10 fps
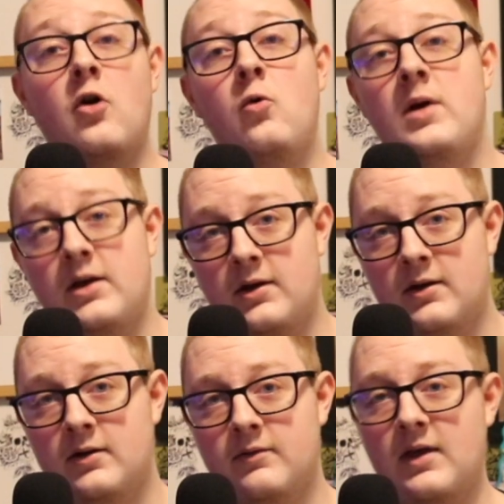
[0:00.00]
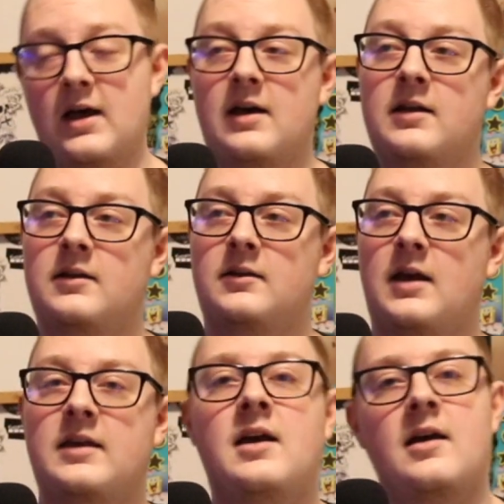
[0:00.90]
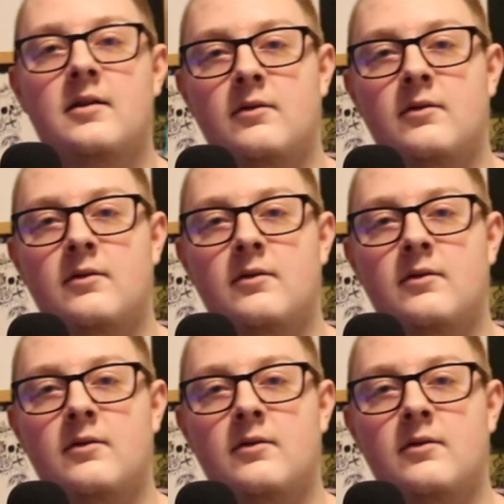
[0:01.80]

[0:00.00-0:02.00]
weak that I can't